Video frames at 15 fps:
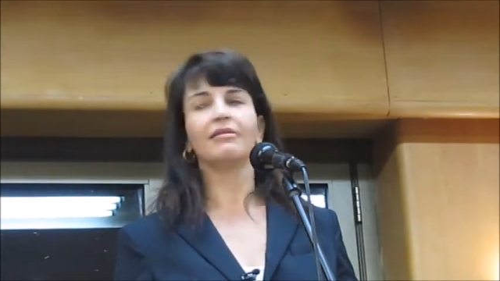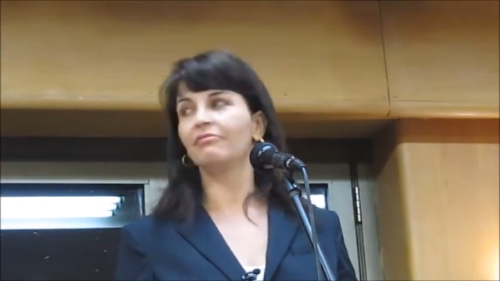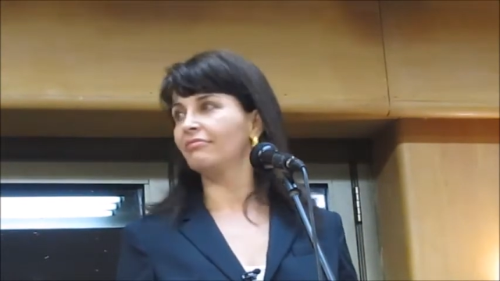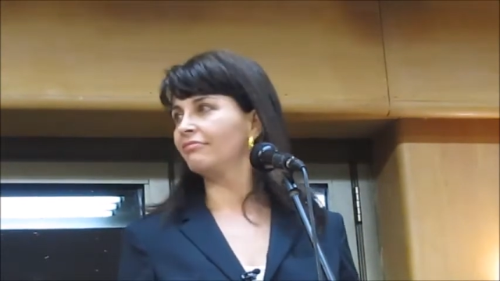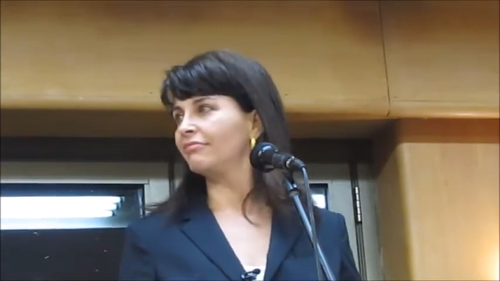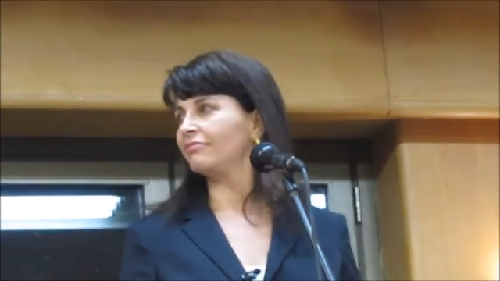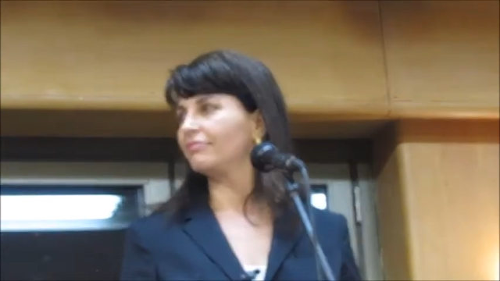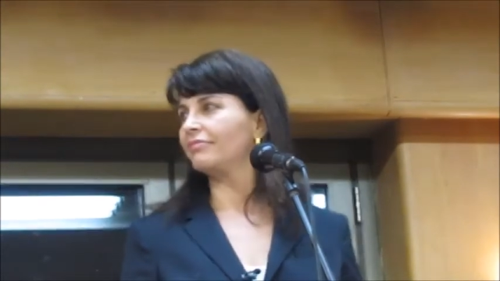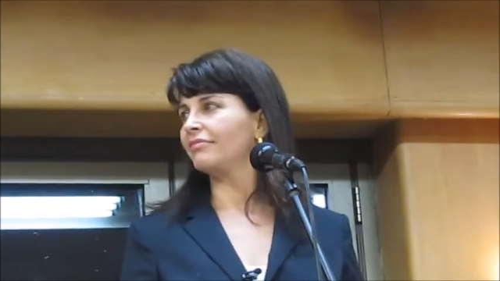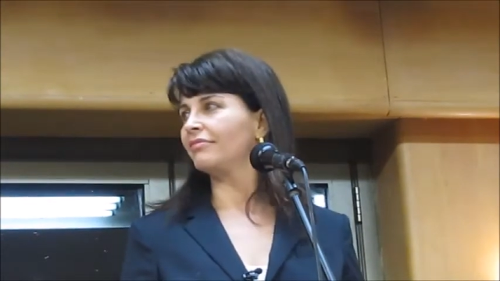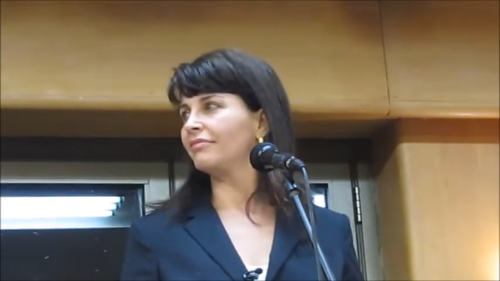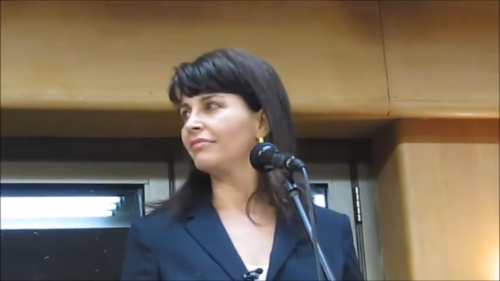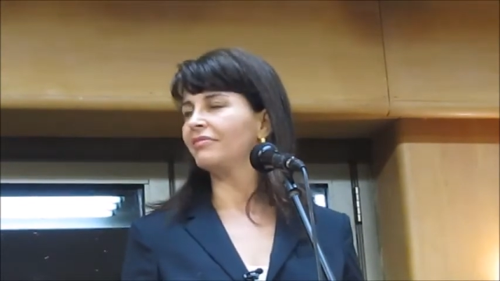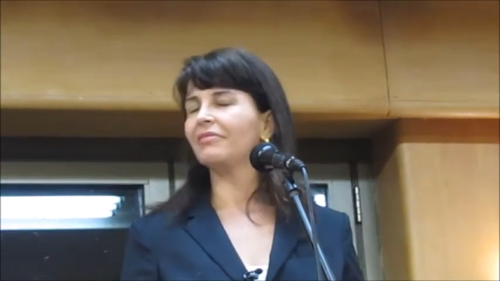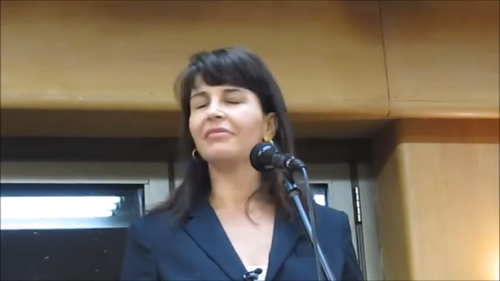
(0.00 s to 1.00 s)

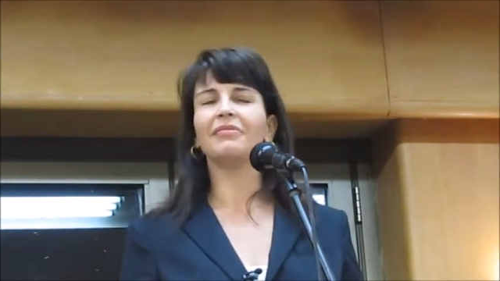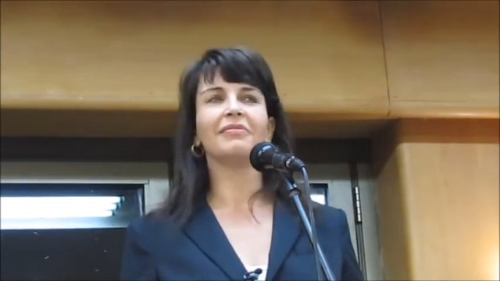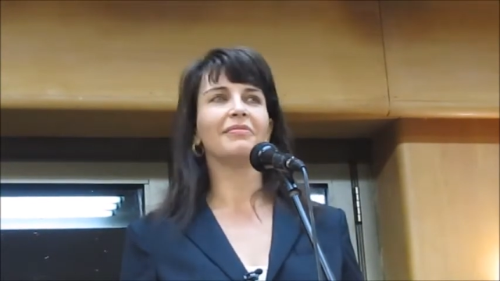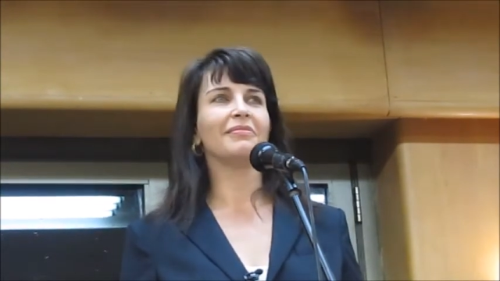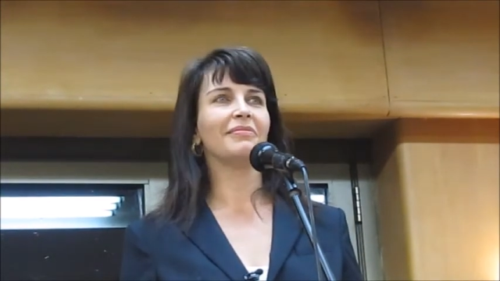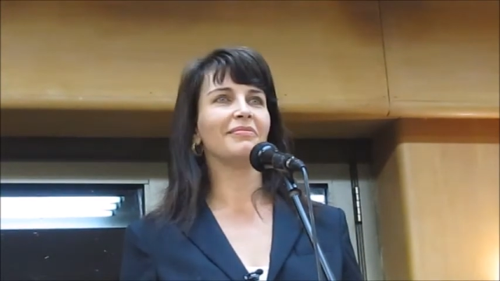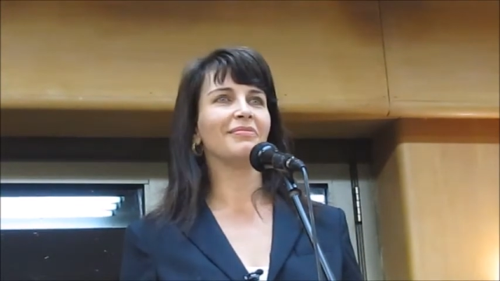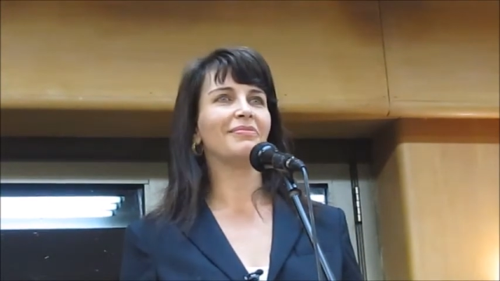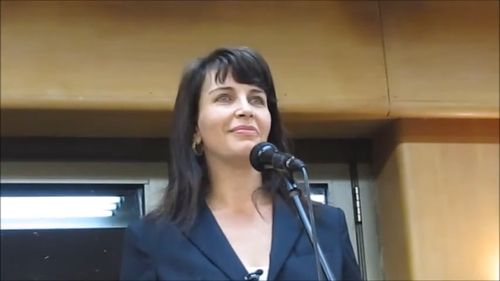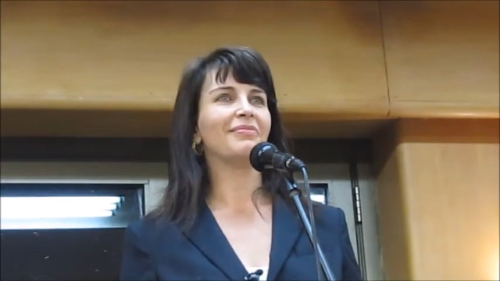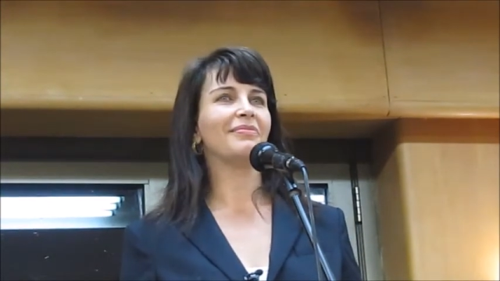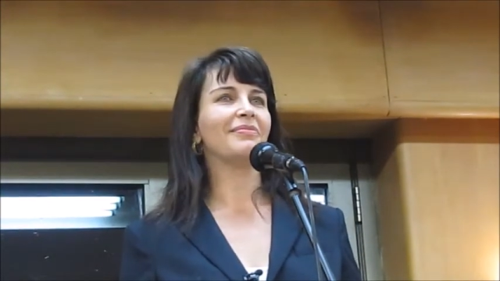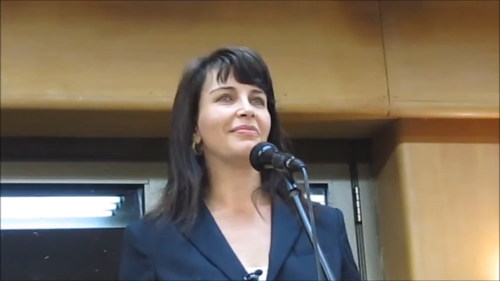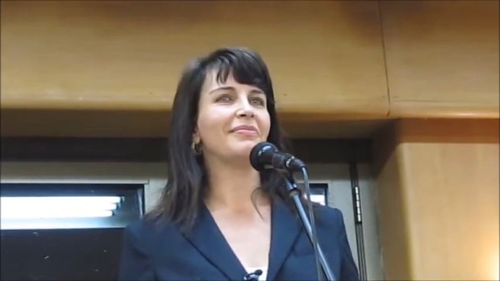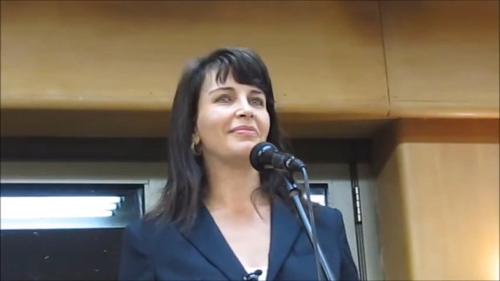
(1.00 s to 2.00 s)

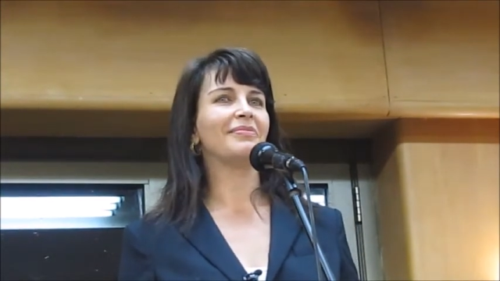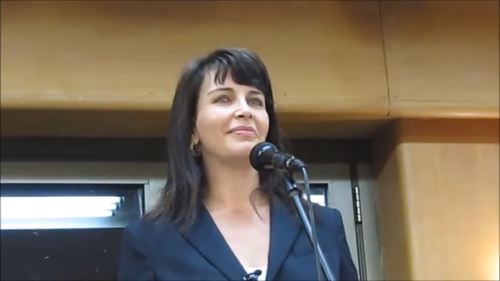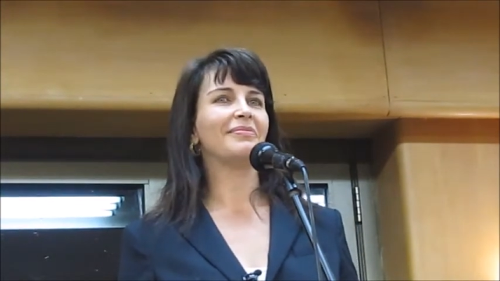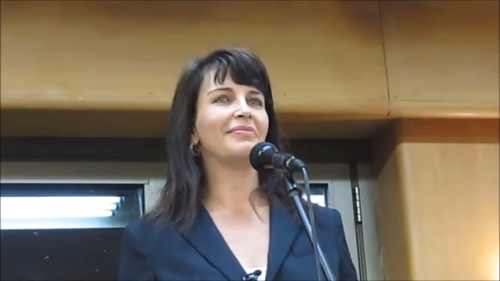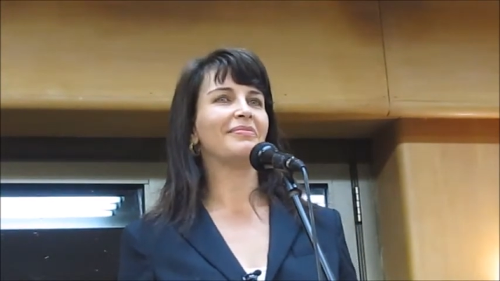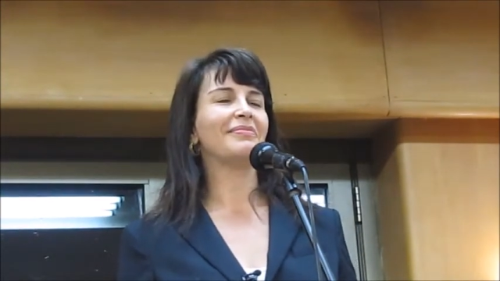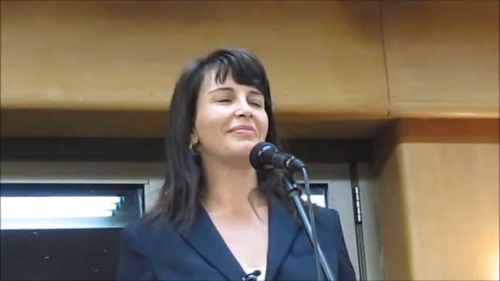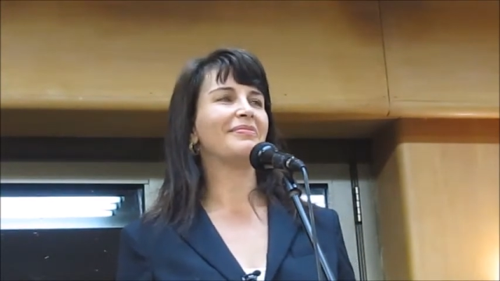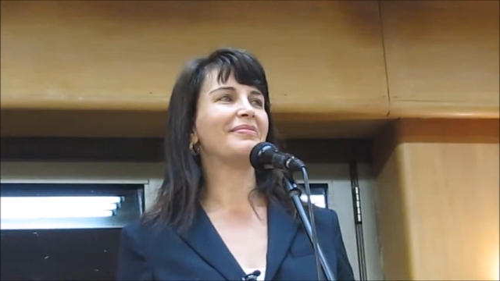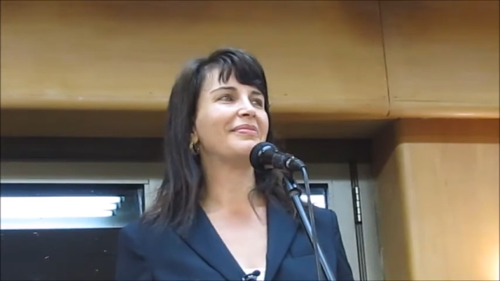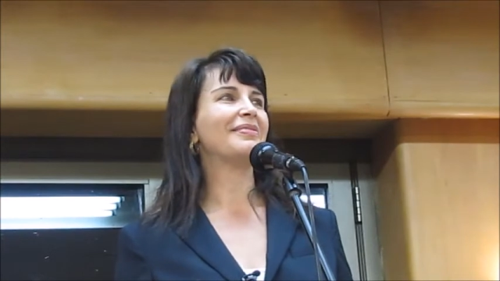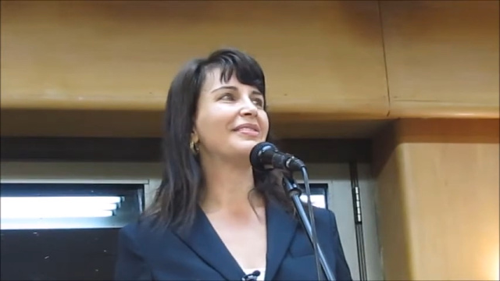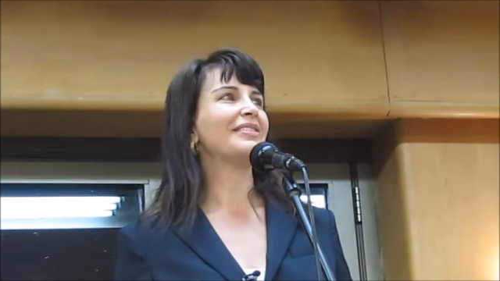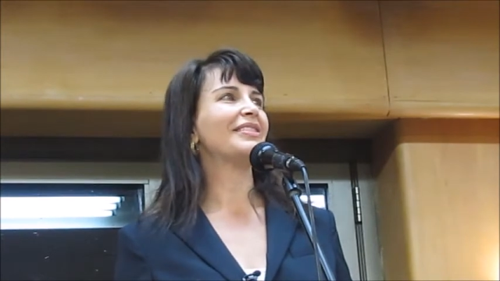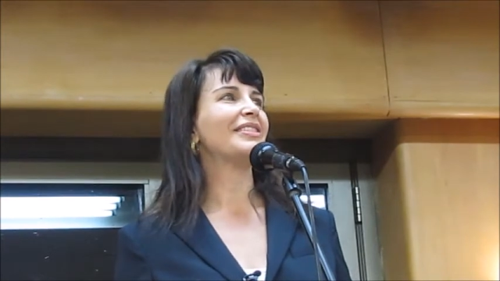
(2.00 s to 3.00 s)

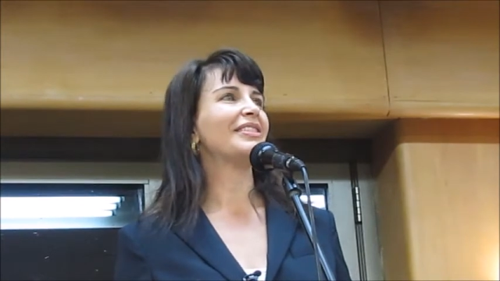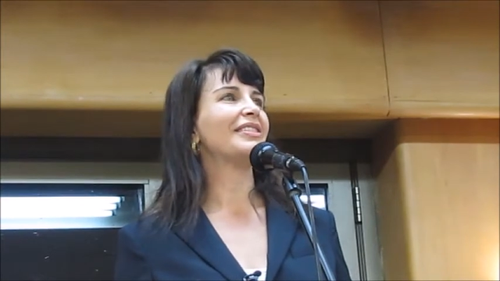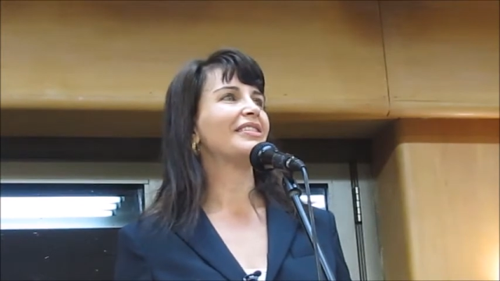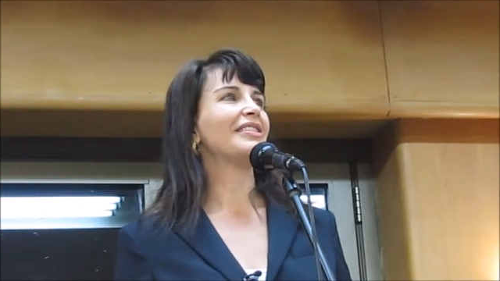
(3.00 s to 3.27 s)
(silence)